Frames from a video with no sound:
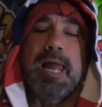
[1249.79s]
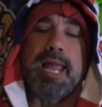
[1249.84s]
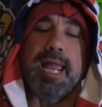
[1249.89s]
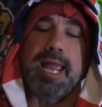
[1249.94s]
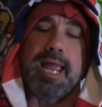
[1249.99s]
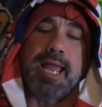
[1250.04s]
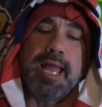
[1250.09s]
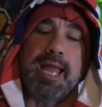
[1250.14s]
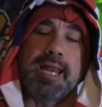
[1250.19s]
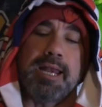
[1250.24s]

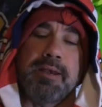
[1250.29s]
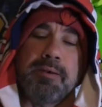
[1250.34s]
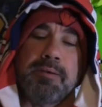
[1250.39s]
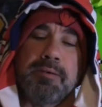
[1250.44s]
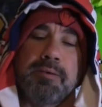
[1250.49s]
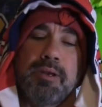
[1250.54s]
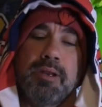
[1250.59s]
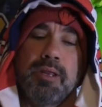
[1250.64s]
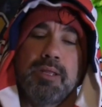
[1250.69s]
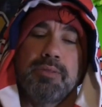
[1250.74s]

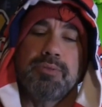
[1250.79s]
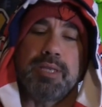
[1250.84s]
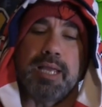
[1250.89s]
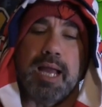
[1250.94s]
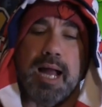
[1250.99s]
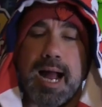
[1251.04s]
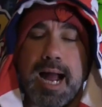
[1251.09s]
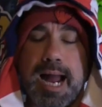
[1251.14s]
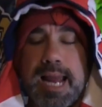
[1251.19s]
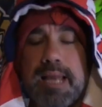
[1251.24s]
And the
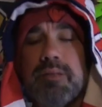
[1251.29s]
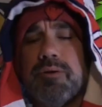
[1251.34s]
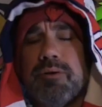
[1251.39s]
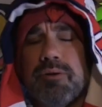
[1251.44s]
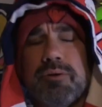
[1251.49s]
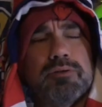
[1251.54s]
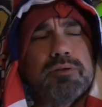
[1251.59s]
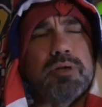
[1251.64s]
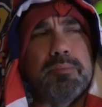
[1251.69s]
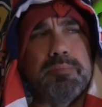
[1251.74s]

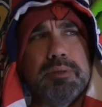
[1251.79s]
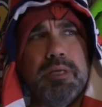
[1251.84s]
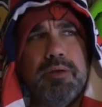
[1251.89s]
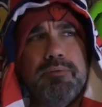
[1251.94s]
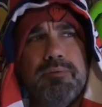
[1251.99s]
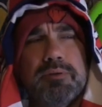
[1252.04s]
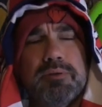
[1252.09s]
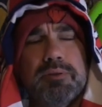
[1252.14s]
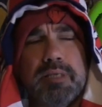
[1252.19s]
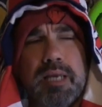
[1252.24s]
Islanders, I
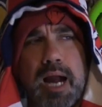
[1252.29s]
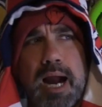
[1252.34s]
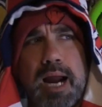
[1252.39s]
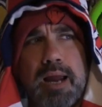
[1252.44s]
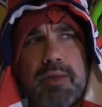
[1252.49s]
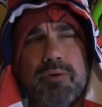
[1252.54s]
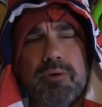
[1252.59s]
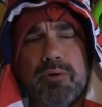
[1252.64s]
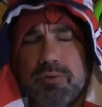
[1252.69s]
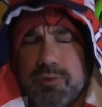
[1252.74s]
believe it's the
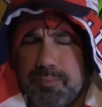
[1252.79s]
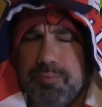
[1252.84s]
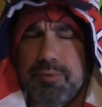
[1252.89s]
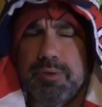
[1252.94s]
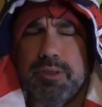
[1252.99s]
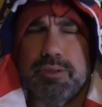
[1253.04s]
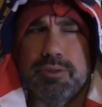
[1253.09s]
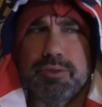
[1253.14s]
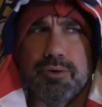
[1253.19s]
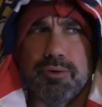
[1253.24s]
Islanders, I'm
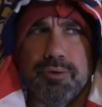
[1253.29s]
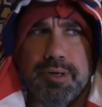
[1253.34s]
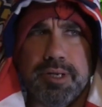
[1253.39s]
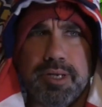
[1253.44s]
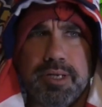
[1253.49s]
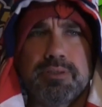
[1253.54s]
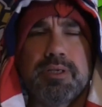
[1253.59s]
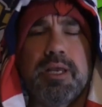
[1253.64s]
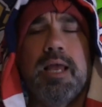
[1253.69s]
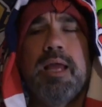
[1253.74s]
pretty sure it
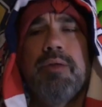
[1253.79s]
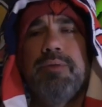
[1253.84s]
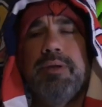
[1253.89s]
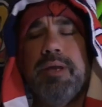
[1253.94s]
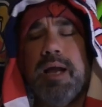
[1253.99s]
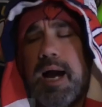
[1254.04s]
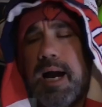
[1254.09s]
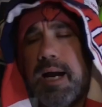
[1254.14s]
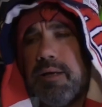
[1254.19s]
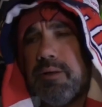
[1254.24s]
is.
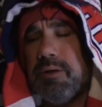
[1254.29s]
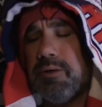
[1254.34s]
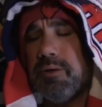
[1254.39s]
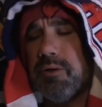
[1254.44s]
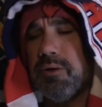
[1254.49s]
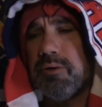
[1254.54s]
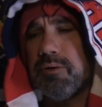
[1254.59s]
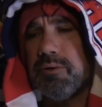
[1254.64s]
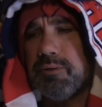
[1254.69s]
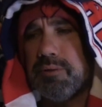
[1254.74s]
The
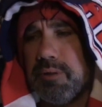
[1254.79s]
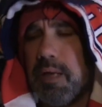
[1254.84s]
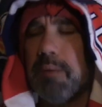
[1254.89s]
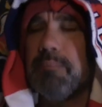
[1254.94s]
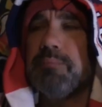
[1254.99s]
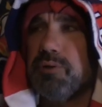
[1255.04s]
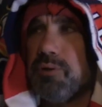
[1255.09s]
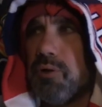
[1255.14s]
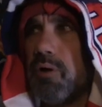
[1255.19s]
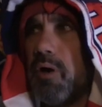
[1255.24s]
Islanders,
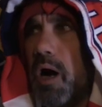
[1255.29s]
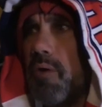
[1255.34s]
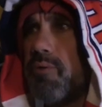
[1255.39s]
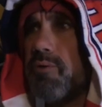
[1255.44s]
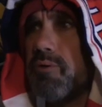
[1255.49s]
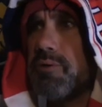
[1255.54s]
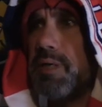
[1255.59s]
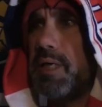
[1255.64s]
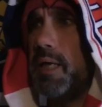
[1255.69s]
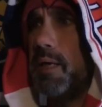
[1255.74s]
I'm sure
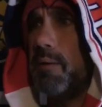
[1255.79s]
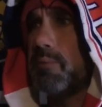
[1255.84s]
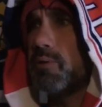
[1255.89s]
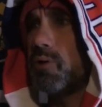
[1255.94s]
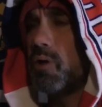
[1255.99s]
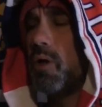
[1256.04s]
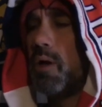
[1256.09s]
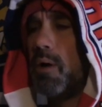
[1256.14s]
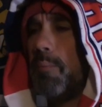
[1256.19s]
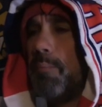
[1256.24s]
other
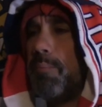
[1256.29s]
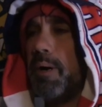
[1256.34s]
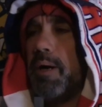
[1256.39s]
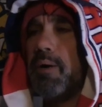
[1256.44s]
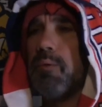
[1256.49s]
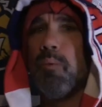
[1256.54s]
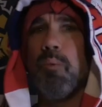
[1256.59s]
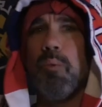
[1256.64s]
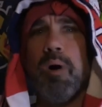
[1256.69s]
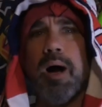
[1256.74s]
teams,
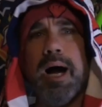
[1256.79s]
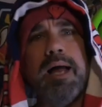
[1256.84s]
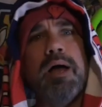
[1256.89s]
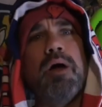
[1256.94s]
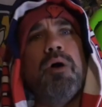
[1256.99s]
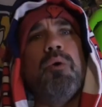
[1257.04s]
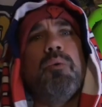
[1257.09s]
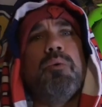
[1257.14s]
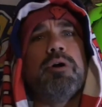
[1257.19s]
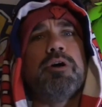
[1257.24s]
but
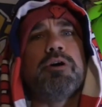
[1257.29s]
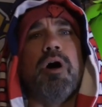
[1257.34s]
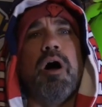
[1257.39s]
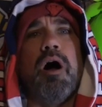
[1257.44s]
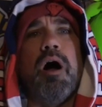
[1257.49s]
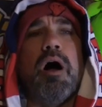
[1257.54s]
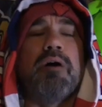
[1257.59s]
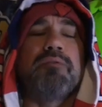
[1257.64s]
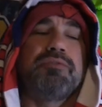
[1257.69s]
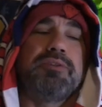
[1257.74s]
while we're
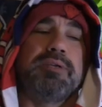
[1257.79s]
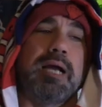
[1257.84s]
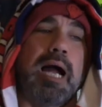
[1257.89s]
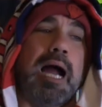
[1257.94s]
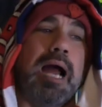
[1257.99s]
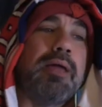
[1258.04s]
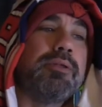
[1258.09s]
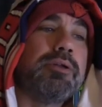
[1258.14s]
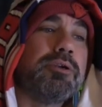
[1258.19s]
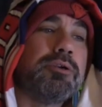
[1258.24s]
off, the
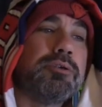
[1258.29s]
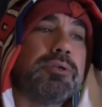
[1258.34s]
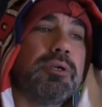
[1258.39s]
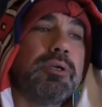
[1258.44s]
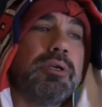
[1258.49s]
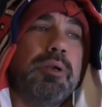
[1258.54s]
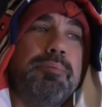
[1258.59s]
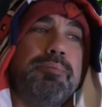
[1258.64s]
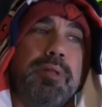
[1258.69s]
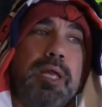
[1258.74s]
Islanders are
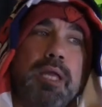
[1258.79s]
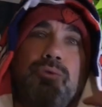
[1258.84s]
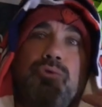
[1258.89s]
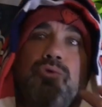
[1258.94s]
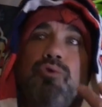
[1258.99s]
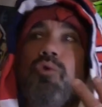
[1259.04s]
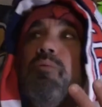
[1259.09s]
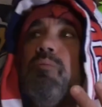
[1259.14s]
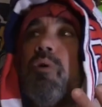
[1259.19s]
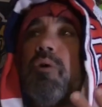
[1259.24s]
going to play
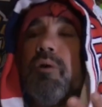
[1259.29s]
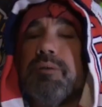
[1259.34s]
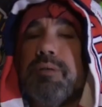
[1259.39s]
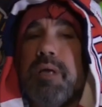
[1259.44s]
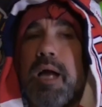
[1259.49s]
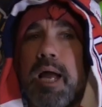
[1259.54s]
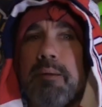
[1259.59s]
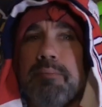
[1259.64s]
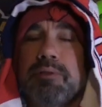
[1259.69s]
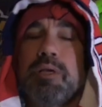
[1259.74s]
2 more
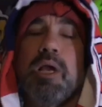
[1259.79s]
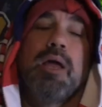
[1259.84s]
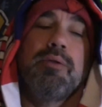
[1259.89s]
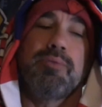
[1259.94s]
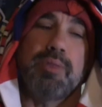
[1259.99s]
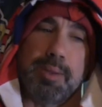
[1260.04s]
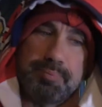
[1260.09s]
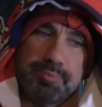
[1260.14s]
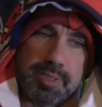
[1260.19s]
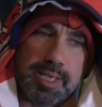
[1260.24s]
times.
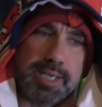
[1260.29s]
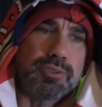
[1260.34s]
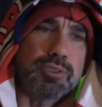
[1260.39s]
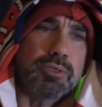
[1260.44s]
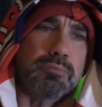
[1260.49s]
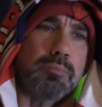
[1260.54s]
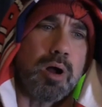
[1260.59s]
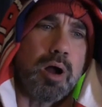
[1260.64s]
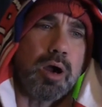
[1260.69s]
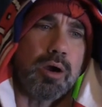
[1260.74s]
They play
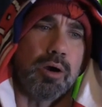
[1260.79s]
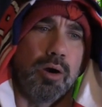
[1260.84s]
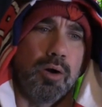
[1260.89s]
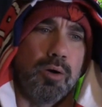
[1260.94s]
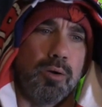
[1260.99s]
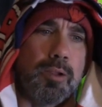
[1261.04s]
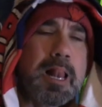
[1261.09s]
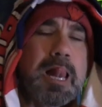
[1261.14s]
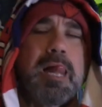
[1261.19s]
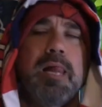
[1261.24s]

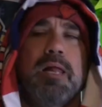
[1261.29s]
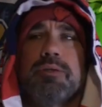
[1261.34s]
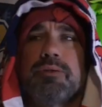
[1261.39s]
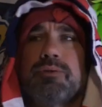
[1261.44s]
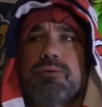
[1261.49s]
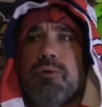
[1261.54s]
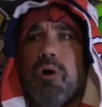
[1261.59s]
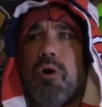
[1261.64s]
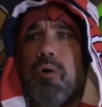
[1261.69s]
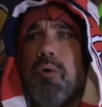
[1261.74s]
tomorrow,
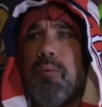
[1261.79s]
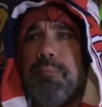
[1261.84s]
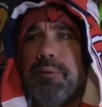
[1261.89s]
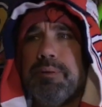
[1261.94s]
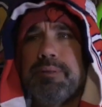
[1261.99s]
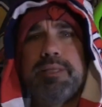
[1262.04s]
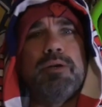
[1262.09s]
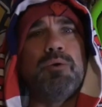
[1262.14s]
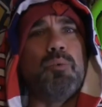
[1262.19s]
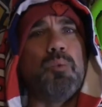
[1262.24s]
so,
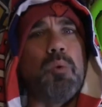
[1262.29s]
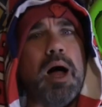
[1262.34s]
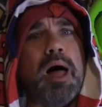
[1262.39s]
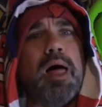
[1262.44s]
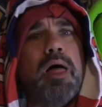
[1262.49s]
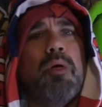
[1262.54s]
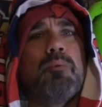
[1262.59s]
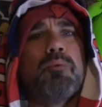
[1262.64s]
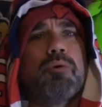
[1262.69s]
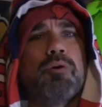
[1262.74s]
but then
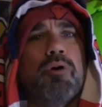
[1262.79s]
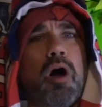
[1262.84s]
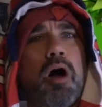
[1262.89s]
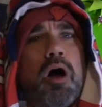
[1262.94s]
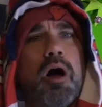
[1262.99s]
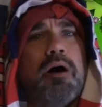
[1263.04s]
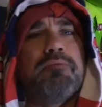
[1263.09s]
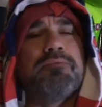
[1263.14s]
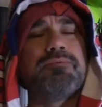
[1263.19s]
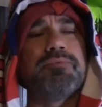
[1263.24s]
while we're
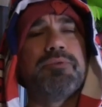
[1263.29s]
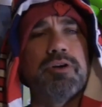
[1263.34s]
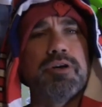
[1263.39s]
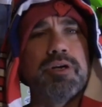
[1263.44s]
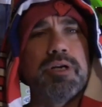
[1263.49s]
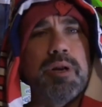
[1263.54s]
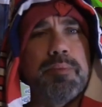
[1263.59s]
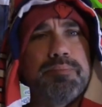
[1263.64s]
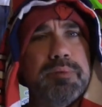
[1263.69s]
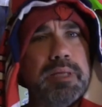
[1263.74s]
off, they're
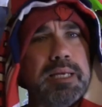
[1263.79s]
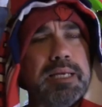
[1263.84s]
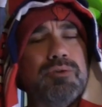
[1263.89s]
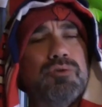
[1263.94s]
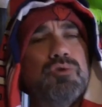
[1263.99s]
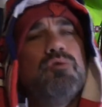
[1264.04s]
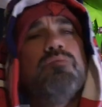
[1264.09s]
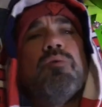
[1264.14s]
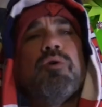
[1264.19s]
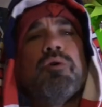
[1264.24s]
going to play
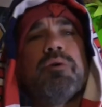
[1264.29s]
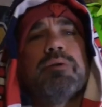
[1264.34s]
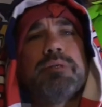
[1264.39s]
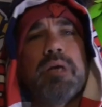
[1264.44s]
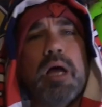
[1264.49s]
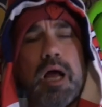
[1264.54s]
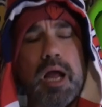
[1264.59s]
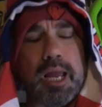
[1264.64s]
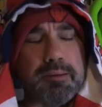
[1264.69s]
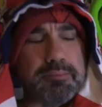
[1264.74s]
2 more
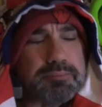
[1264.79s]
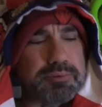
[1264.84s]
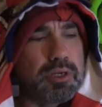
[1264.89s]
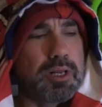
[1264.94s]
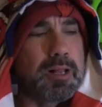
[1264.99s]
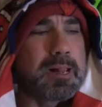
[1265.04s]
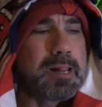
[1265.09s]
times.